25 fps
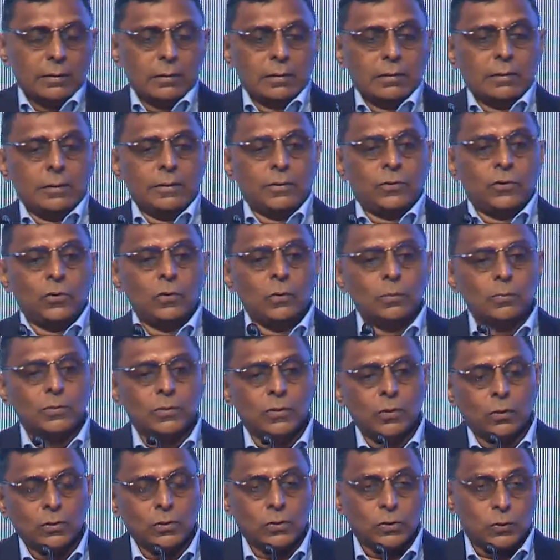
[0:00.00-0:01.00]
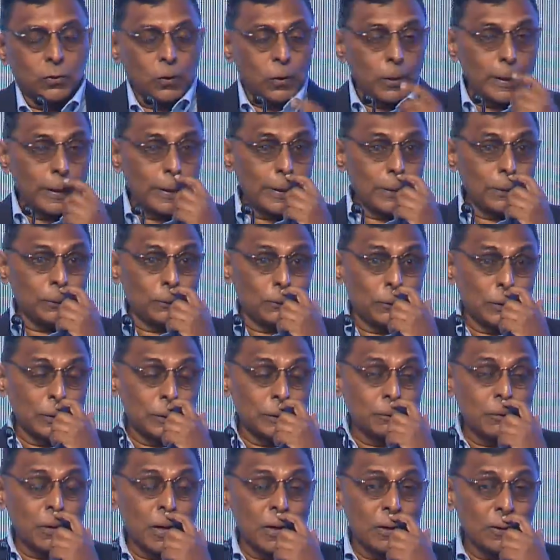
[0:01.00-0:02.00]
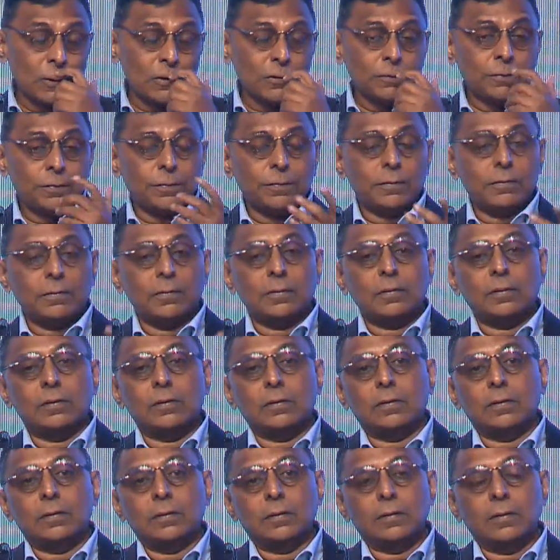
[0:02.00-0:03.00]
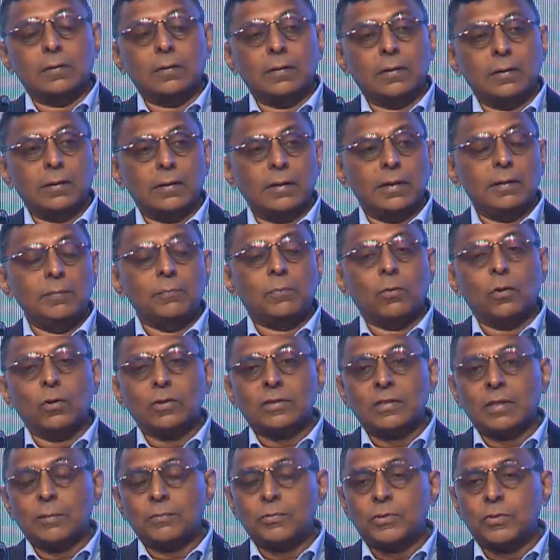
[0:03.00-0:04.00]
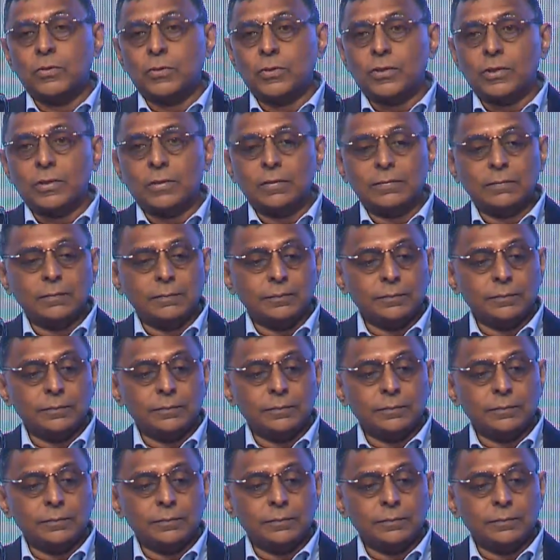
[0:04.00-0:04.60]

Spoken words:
The tube's growth story was one of import substitution.